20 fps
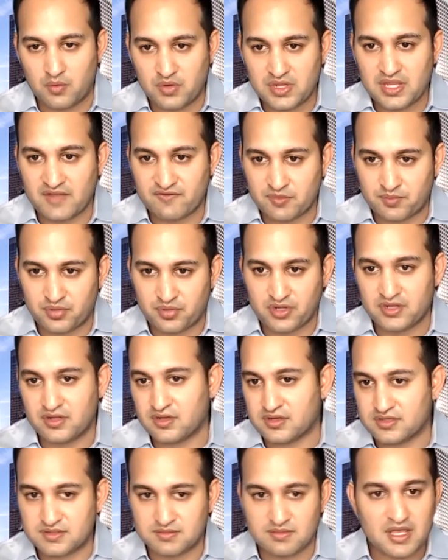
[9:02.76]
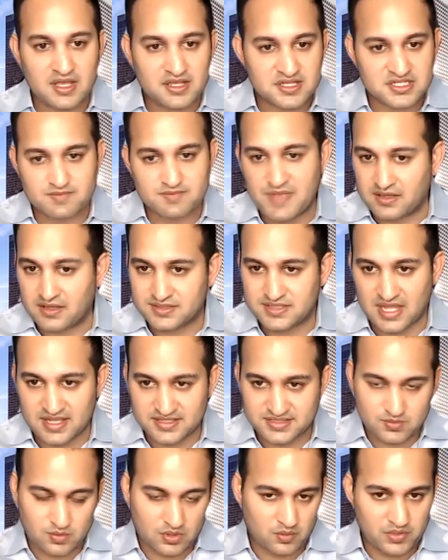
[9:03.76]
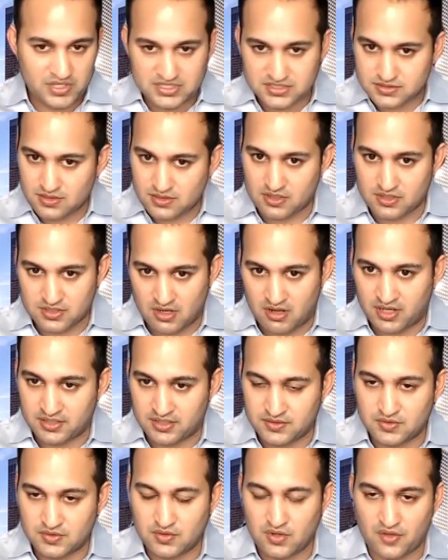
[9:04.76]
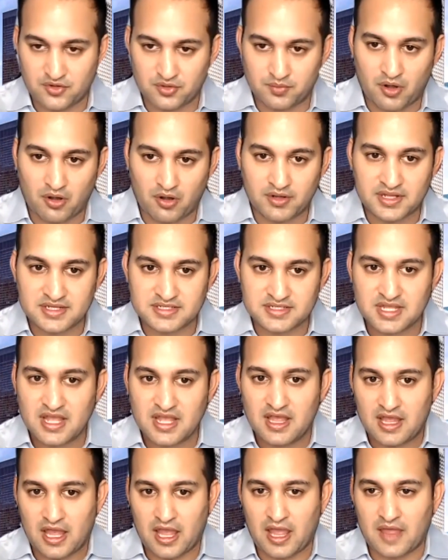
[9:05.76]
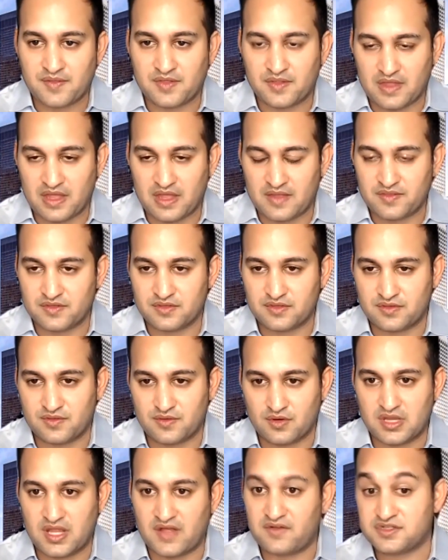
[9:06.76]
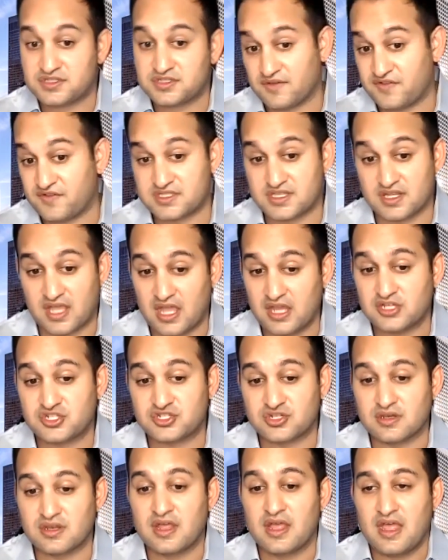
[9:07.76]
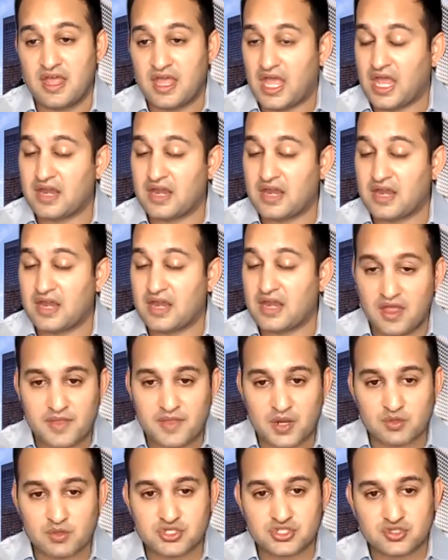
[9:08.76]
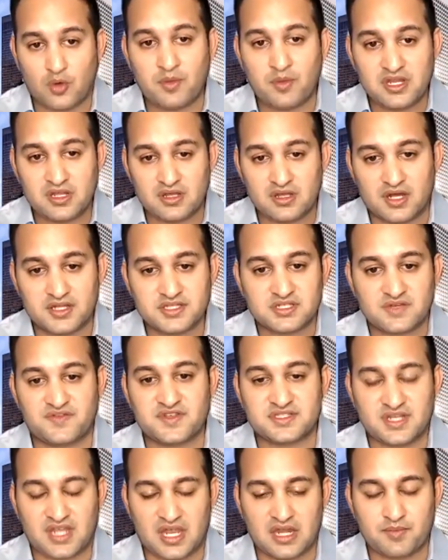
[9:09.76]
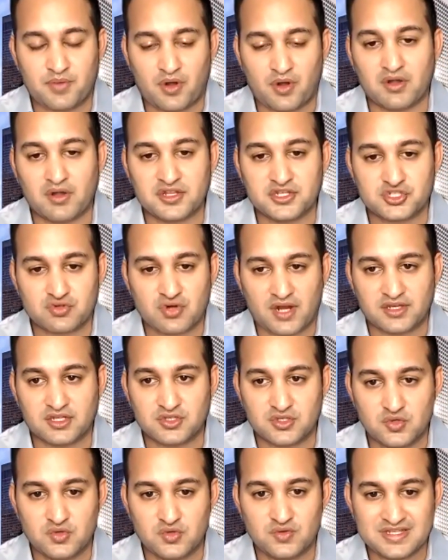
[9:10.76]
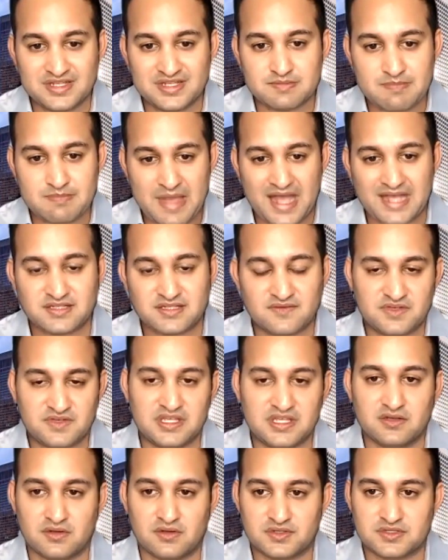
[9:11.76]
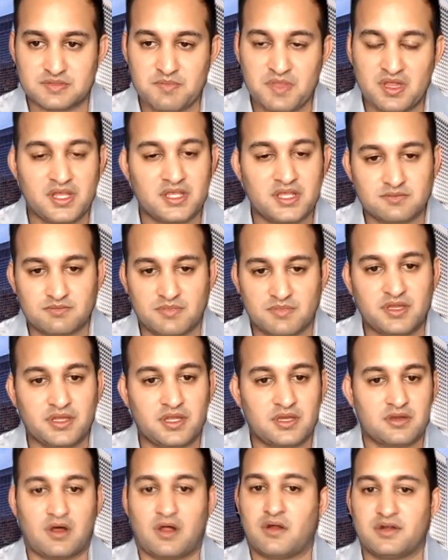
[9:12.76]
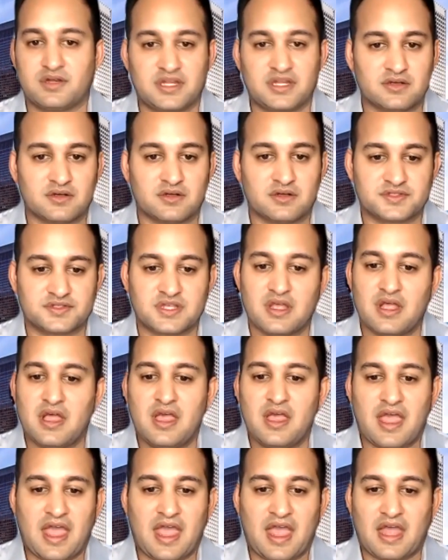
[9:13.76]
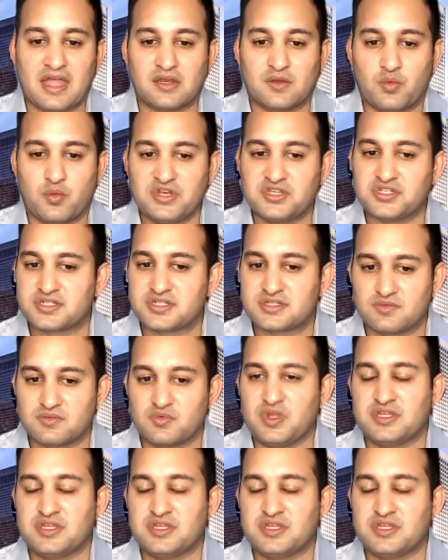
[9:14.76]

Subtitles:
we have a pretty good smell test when we start talking to other parties and their level of sophistication. And there are so many unsophisticated parties trying to do these massive deals, $1 million deals. And we just